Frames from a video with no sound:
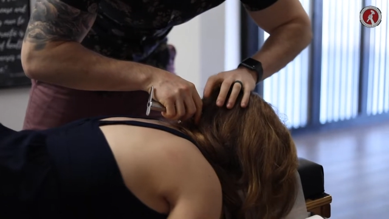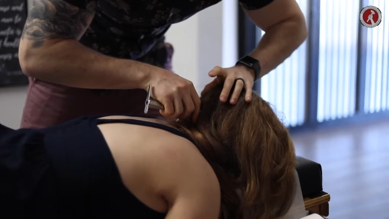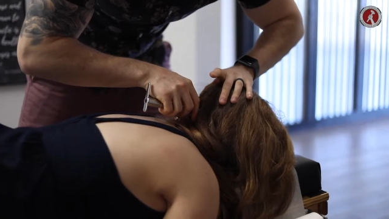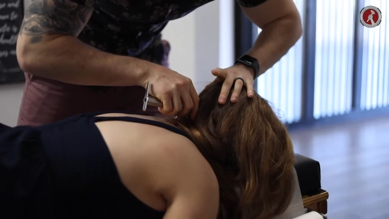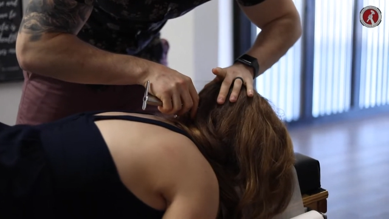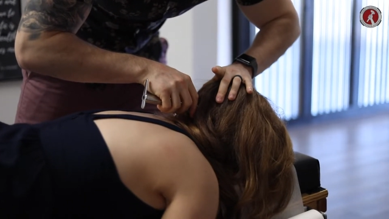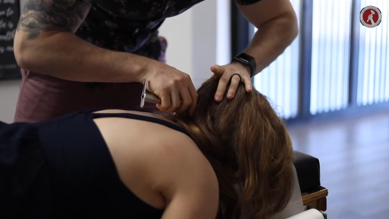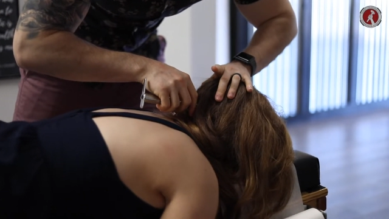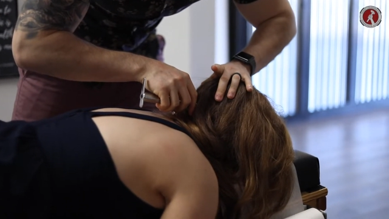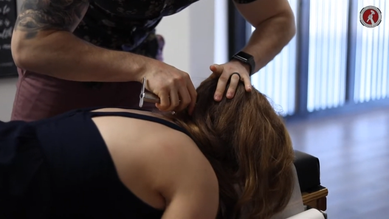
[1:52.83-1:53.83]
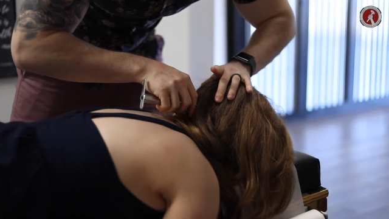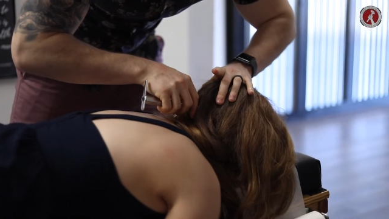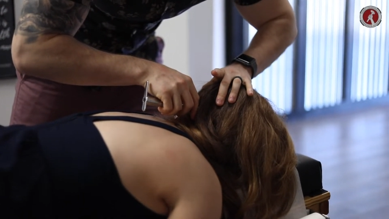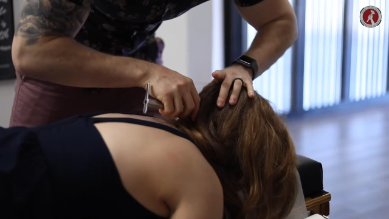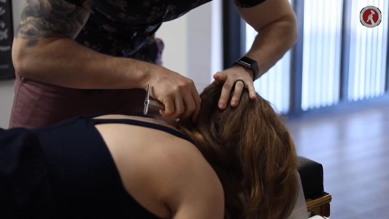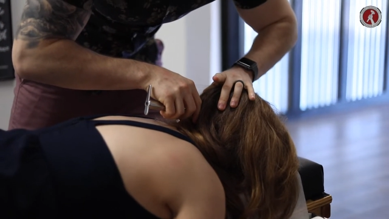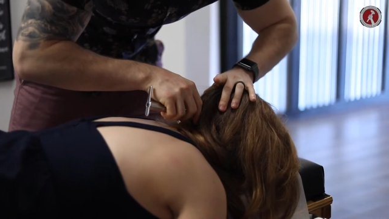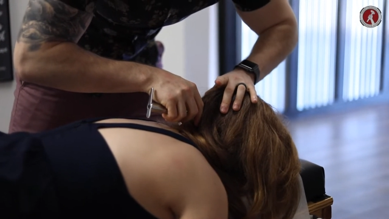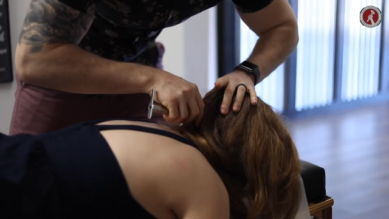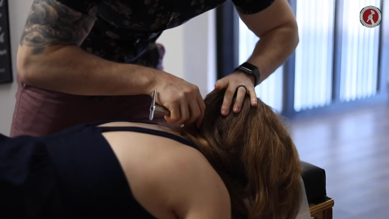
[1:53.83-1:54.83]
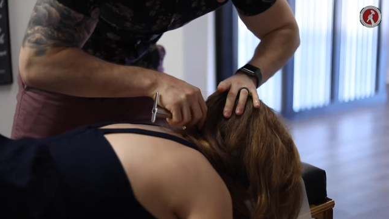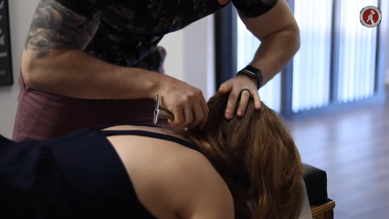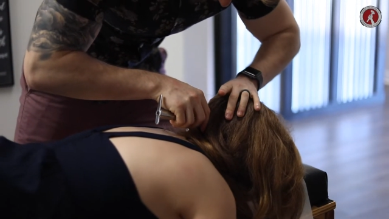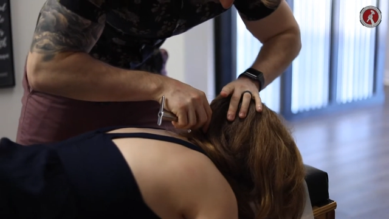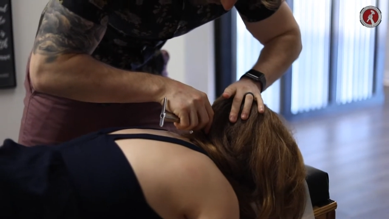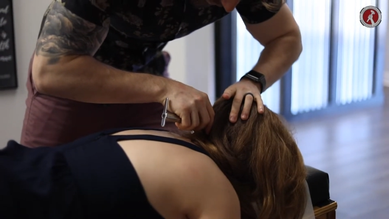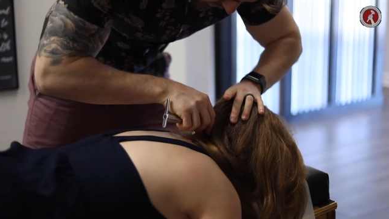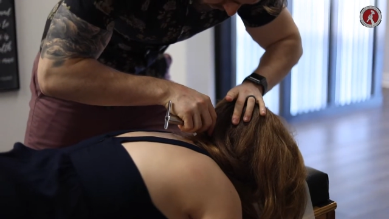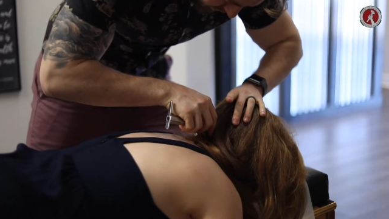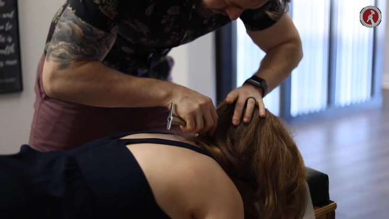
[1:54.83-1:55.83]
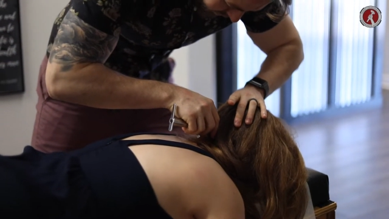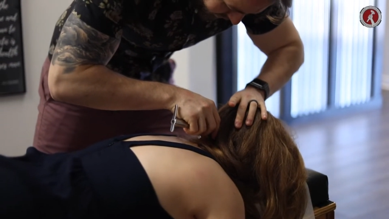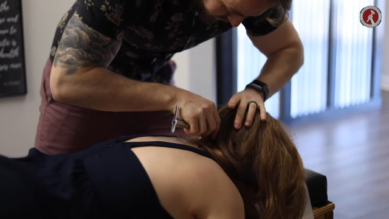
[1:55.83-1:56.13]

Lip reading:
(no speaker visible)